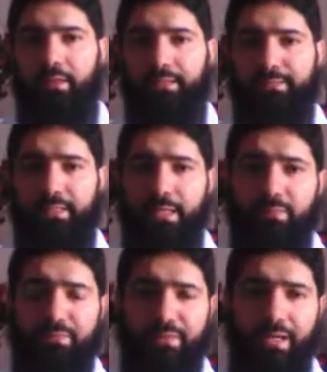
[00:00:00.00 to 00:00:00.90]
In the
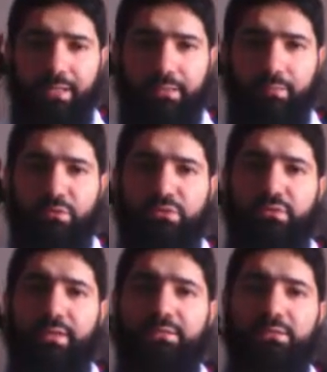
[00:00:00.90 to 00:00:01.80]
name of God, the most
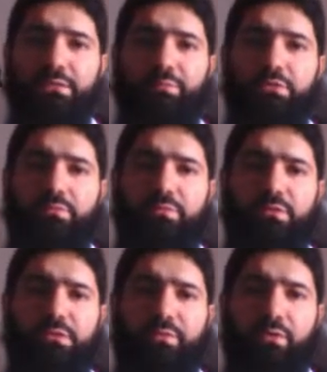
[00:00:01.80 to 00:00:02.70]
gracious, the most
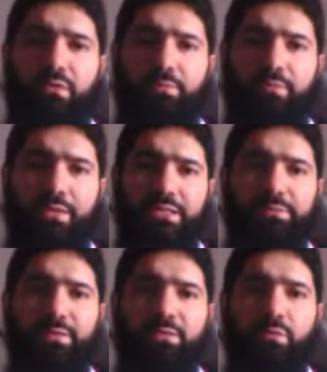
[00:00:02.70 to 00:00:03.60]
merciful, praise
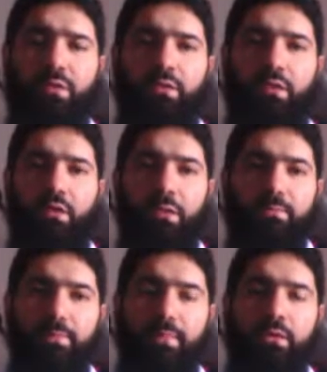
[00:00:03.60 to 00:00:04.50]
be to Allah,
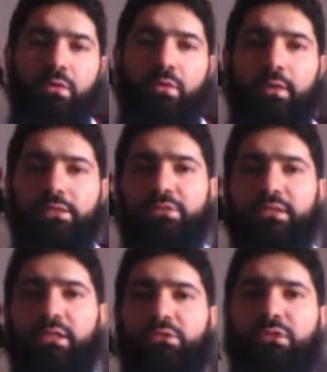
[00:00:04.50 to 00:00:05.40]
Lord and
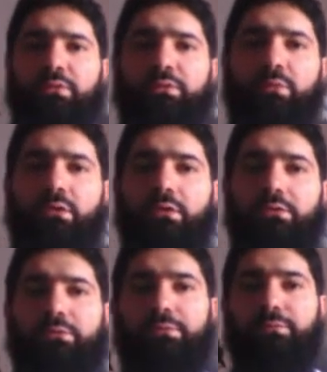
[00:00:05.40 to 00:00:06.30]
Cherisher of the
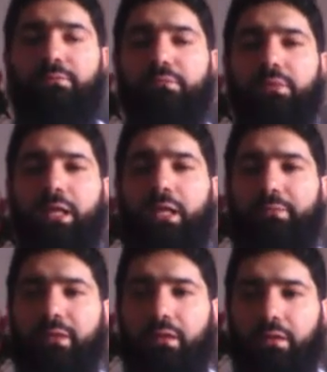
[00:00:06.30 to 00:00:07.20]
world. And
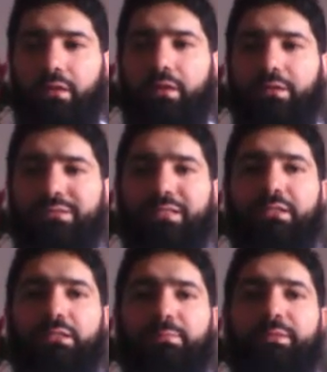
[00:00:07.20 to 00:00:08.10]
may Allah
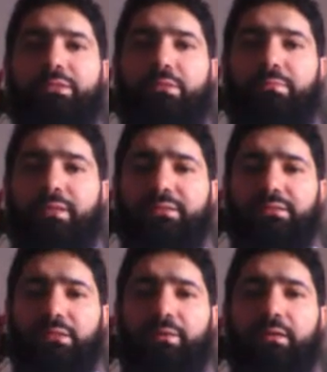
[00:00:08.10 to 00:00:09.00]
send His peace and
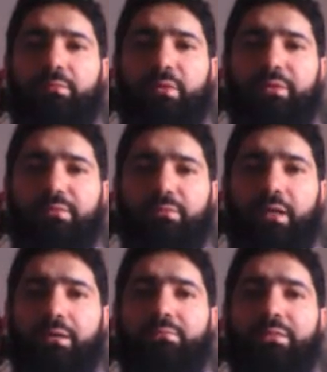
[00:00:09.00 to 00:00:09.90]
blessings upon Prophet
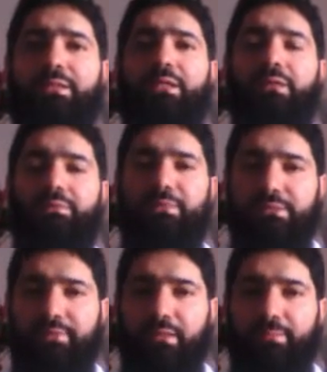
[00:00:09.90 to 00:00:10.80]
Muhammad,
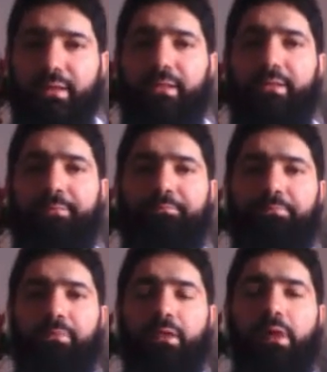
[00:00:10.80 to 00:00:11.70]
peace be upon him,
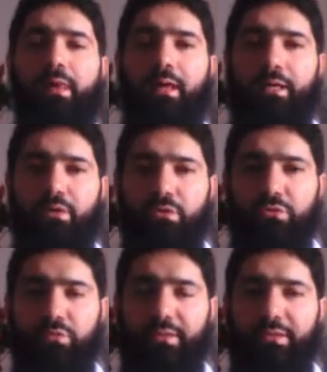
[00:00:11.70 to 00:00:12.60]
and those
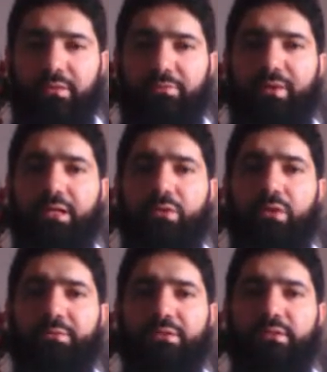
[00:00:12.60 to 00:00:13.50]
who rightly follow
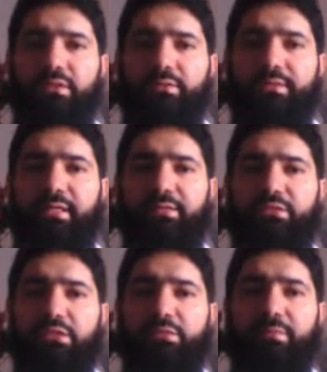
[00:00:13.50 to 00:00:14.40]
him until the Day of
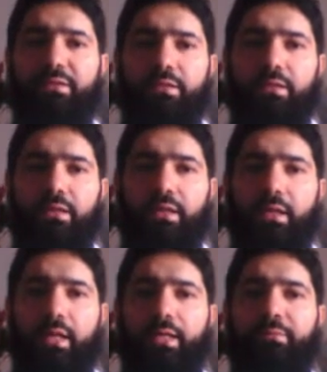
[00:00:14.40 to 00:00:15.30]
Judgment.
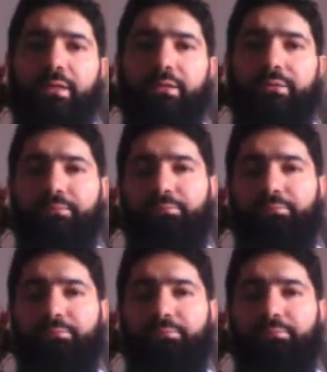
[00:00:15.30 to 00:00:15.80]
Amen.